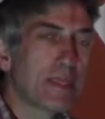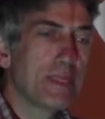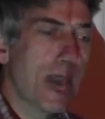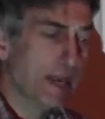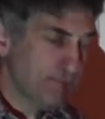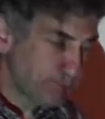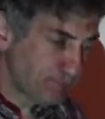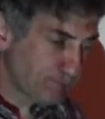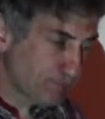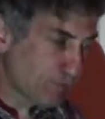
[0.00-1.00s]
that
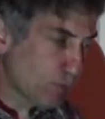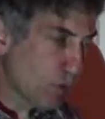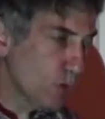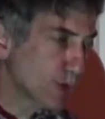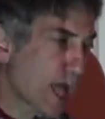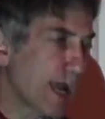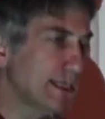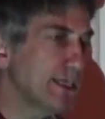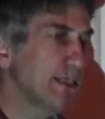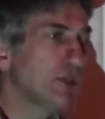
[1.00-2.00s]
was
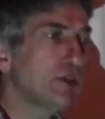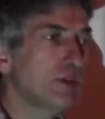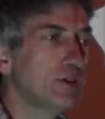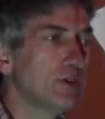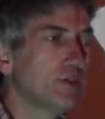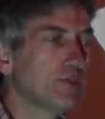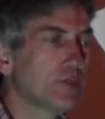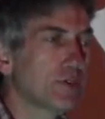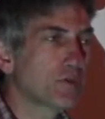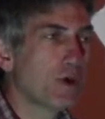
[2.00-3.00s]
ideally used
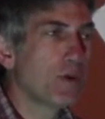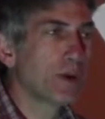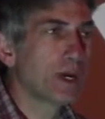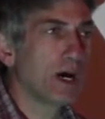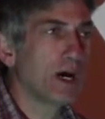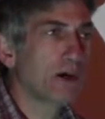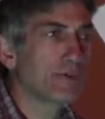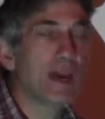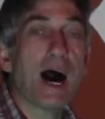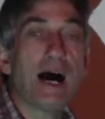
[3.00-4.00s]
for the growing
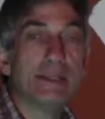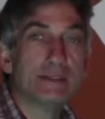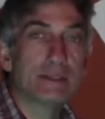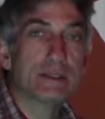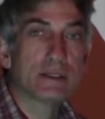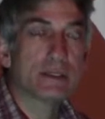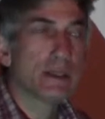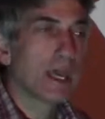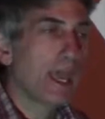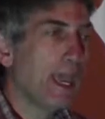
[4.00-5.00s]
of cotton.
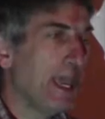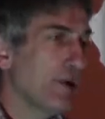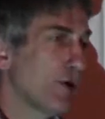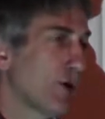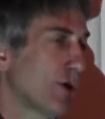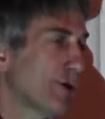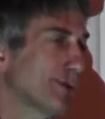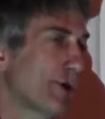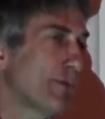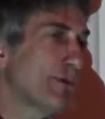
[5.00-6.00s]
And
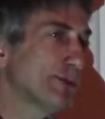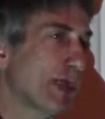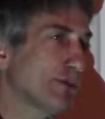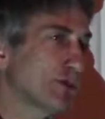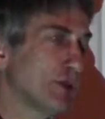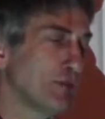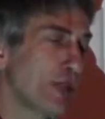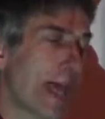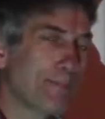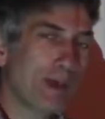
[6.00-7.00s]
some people say it was called the
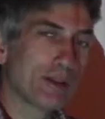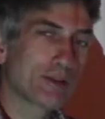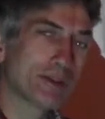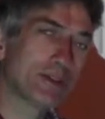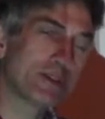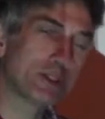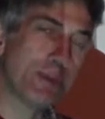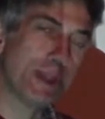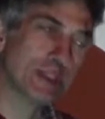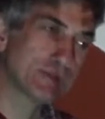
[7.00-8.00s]
Black Belt because of the
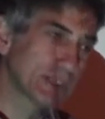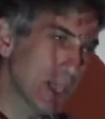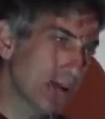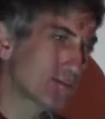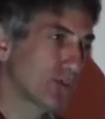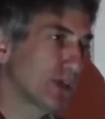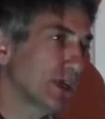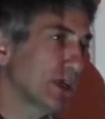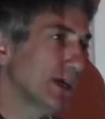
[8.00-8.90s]
expansion of slavery.